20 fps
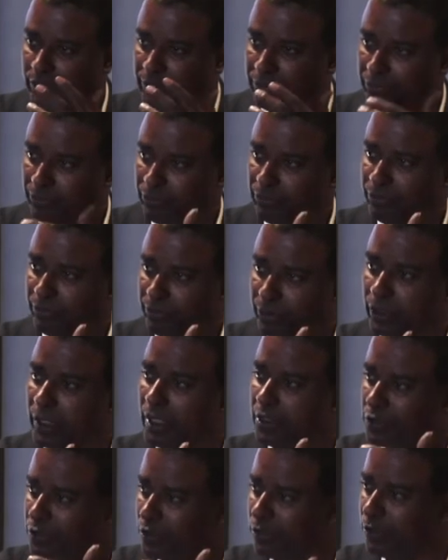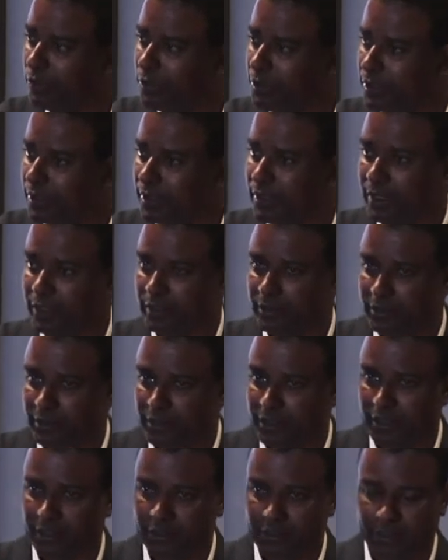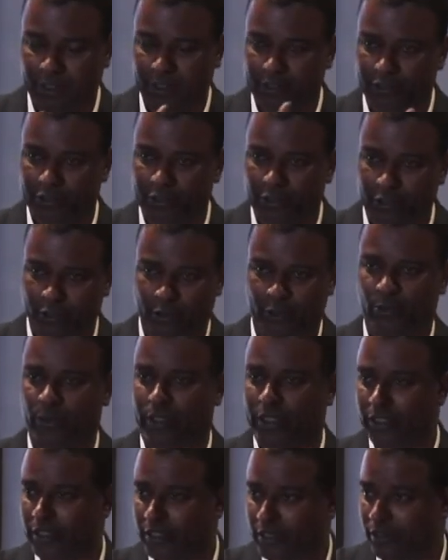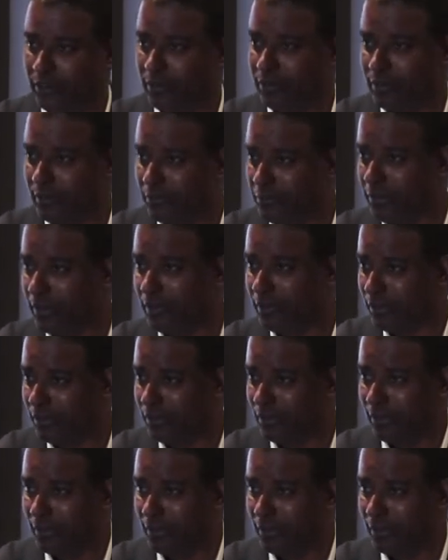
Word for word: we put our story together together and start tweeting it or something,